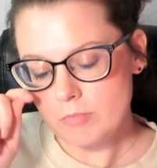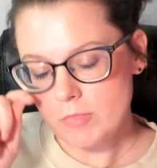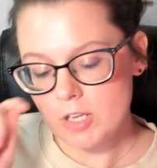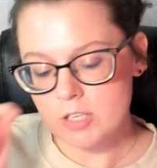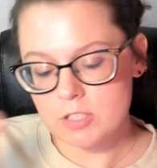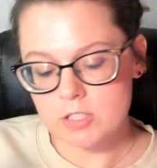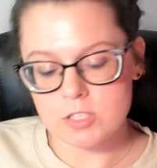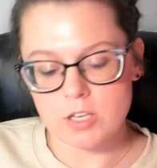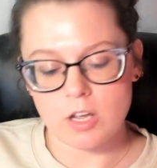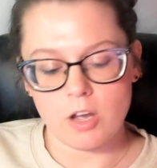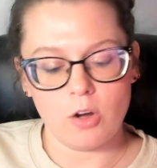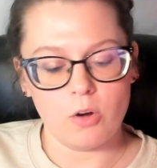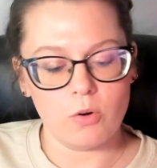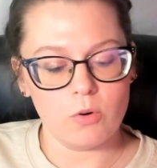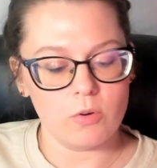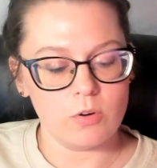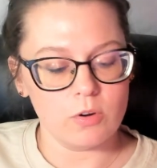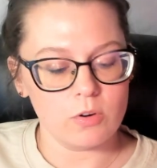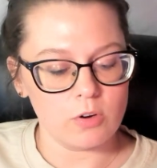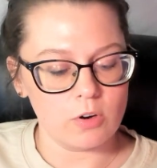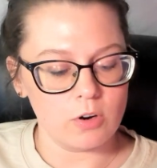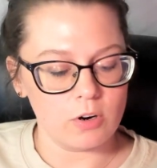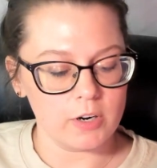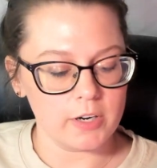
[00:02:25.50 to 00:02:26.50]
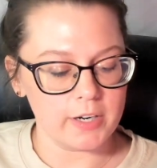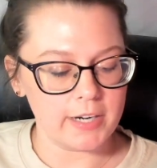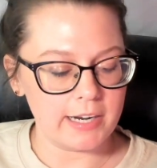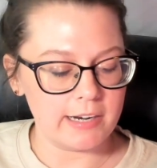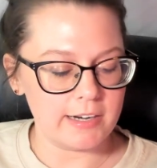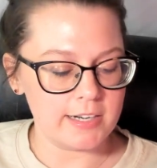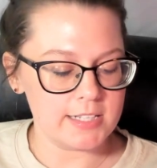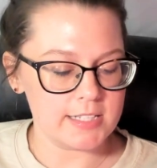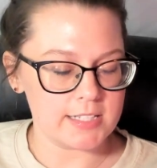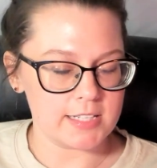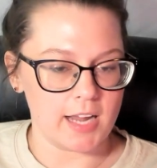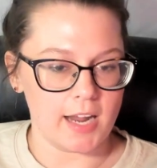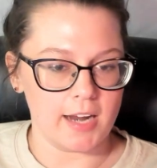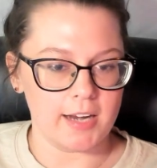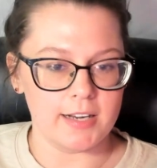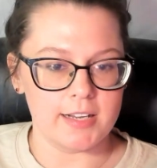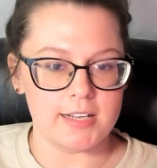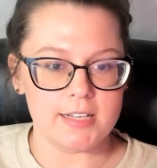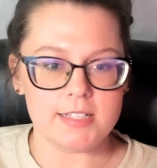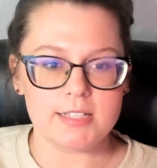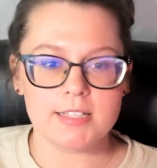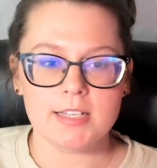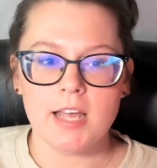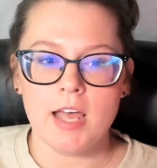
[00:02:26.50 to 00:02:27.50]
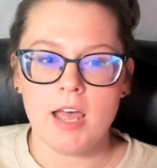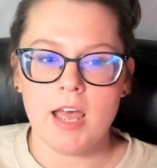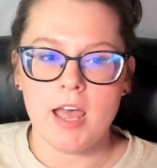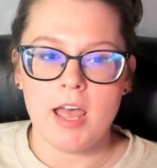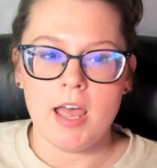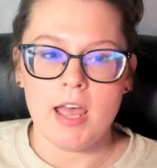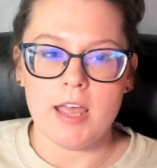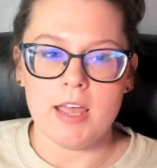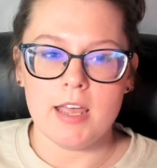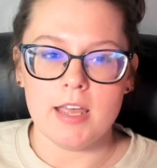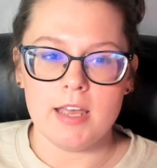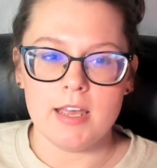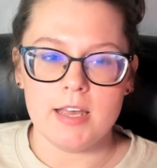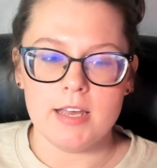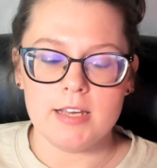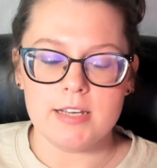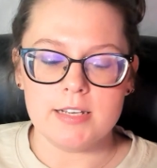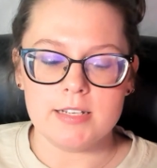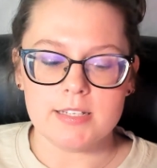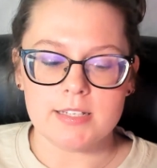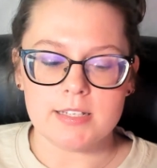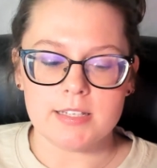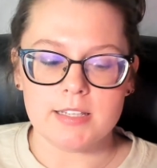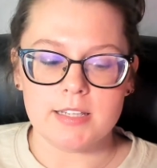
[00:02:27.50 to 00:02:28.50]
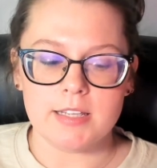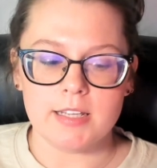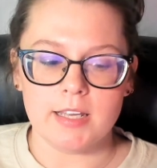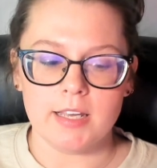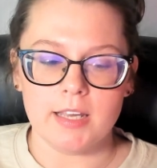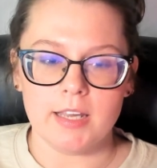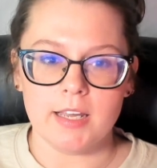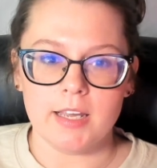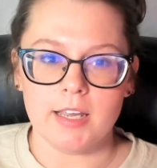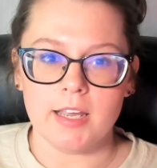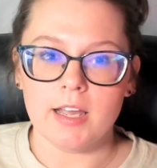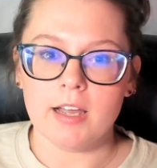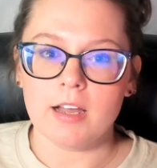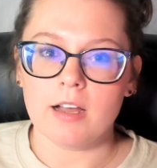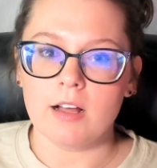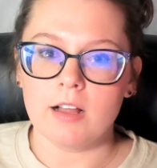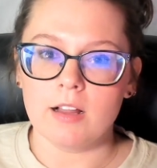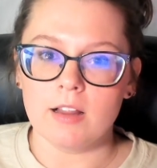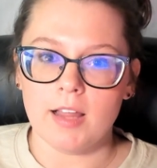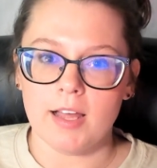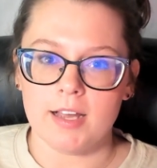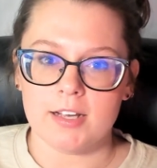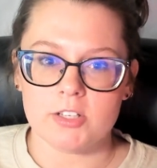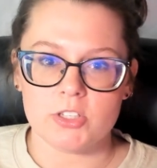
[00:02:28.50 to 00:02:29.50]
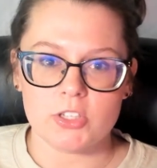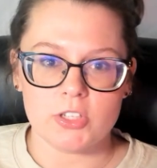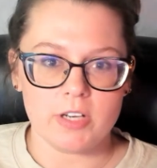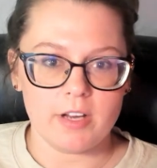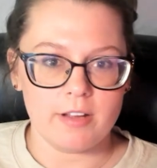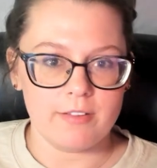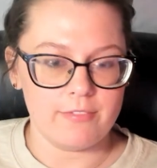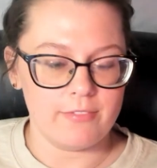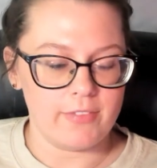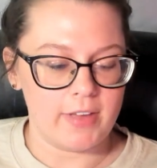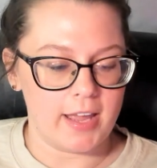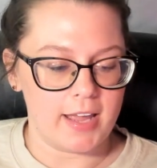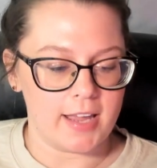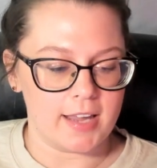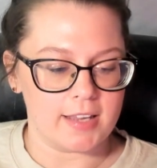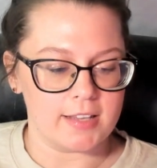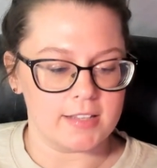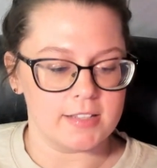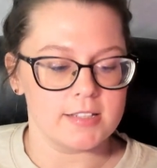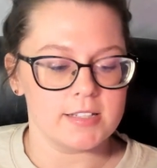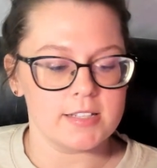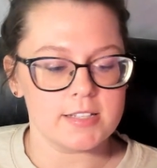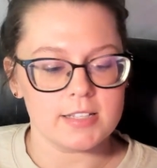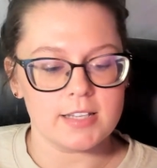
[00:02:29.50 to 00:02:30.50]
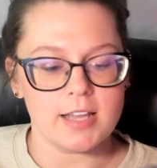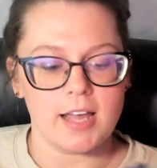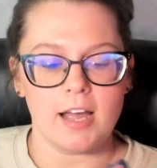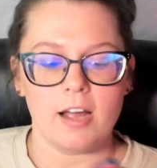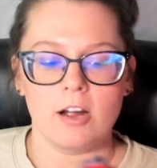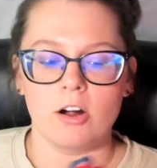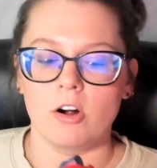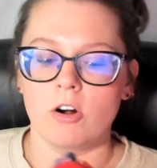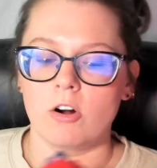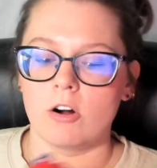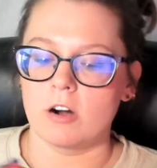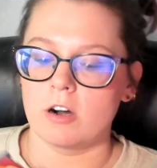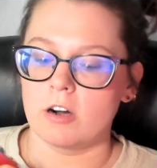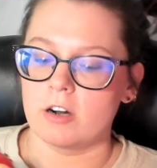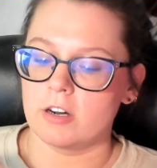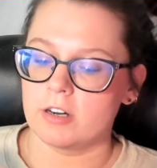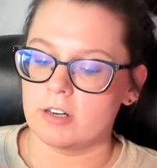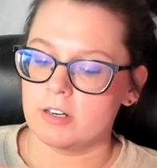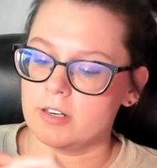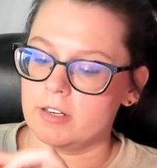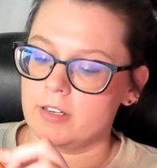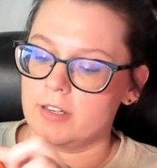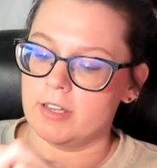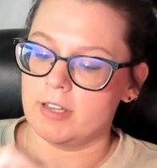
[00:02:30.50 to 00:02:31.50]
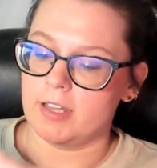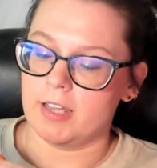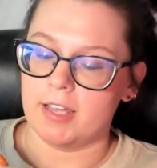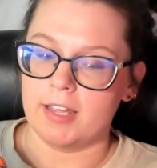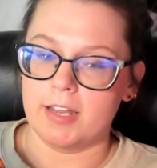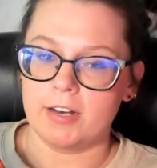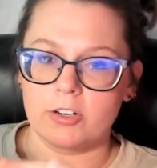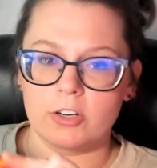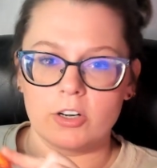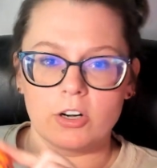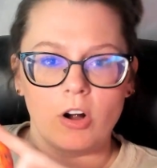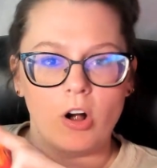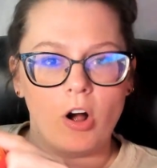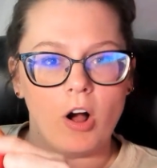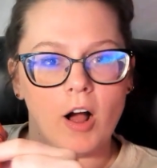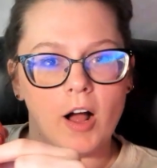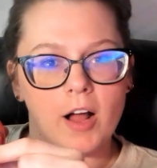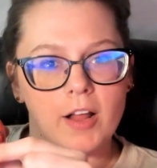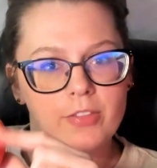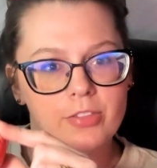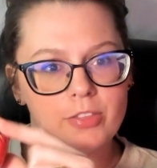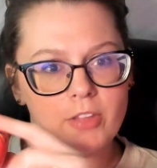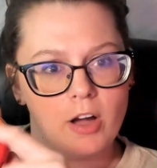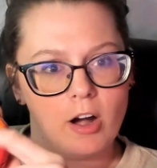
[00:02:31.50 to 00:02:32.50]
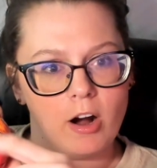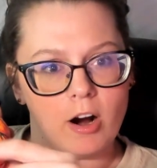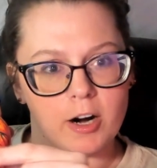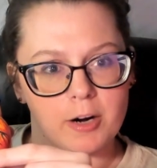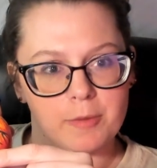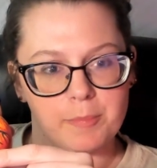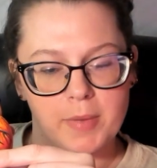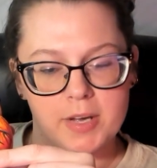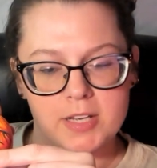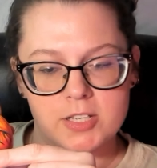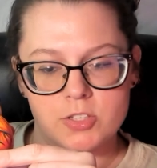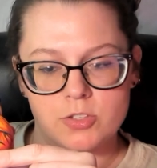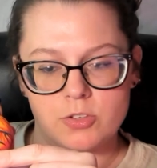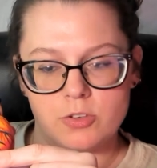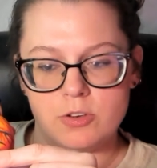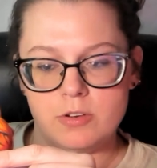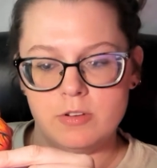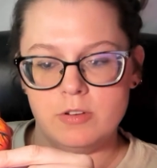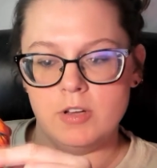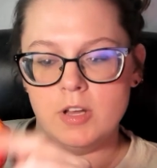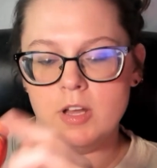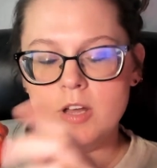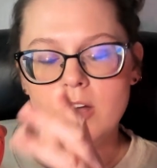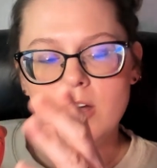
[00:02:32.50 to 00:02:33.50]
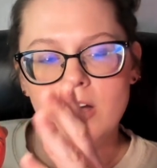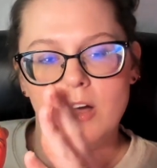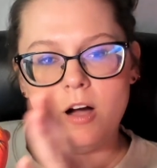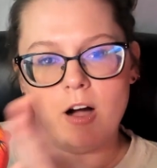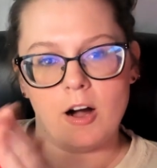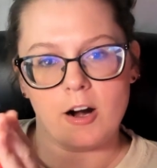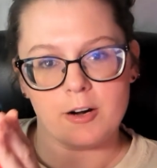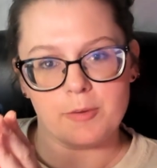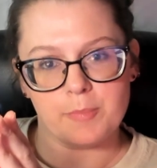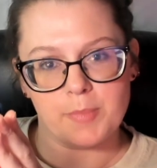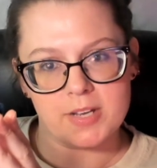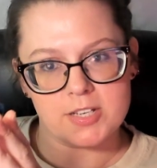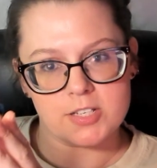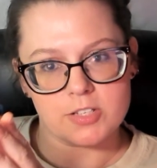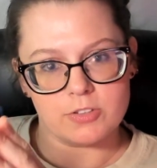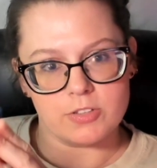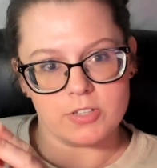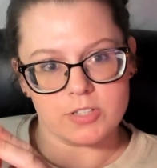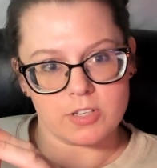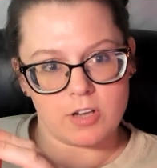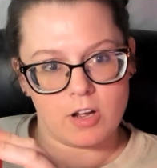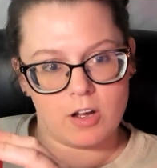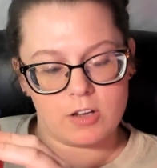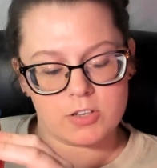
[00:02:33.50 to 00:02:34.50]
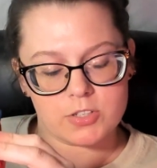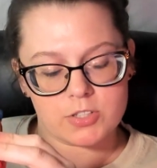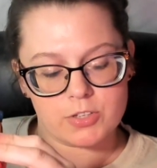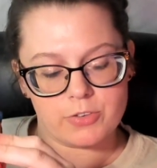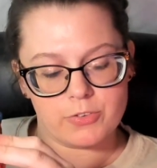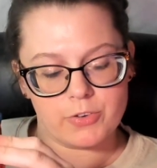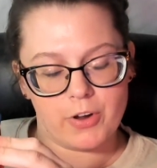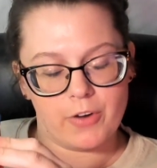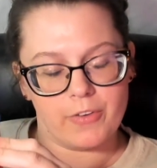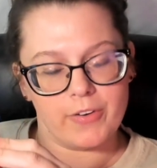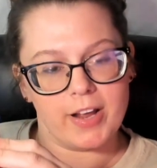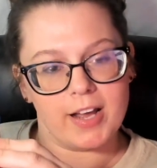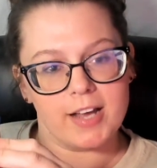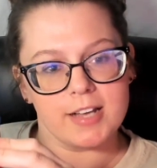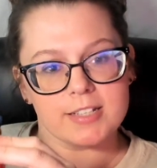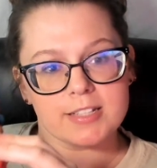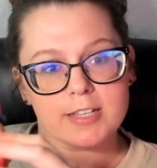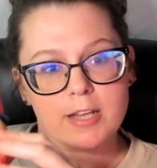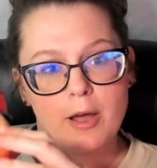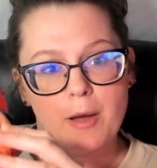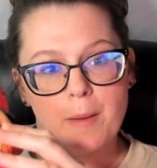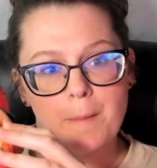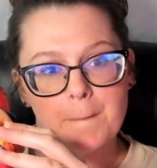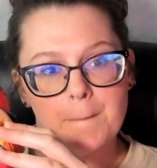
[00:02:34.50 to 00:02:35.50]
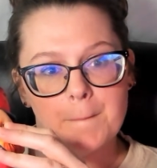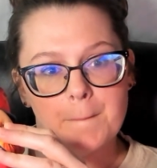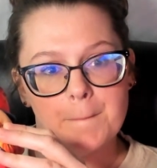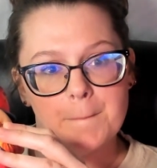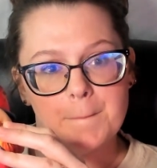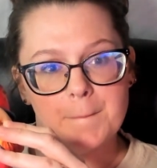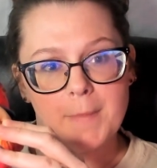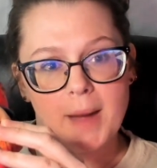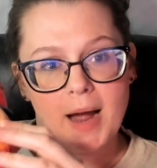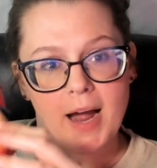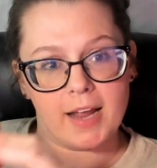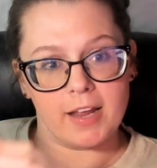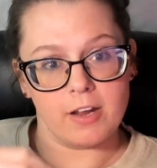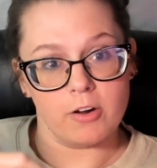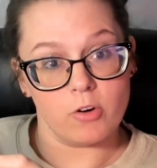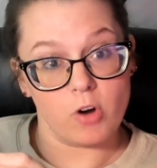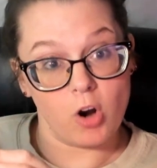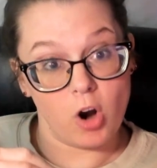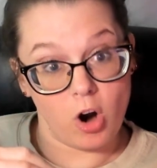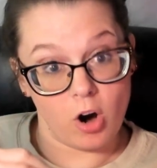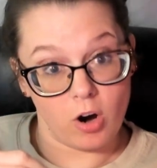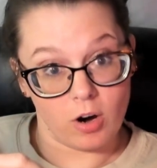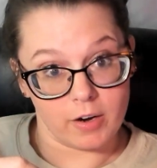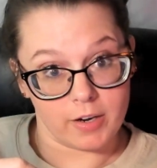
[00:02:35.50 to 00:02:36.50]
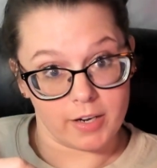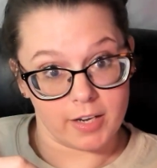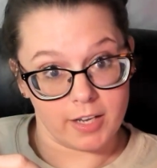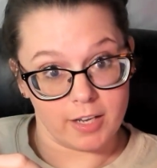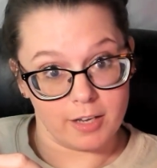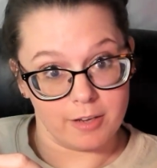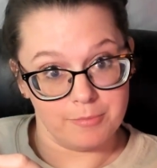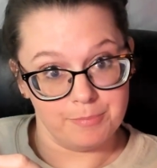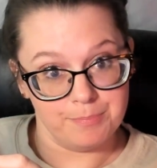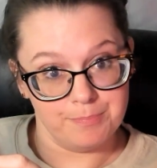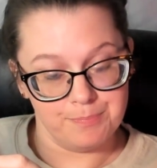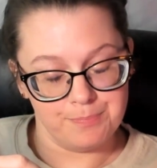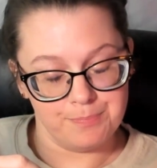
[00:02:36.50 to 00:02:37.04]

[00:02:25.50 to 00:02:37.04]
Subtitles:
So, coronary sinus is the collection of veins that are in or on the heart muscle. Heart muscle is also known as myocardium.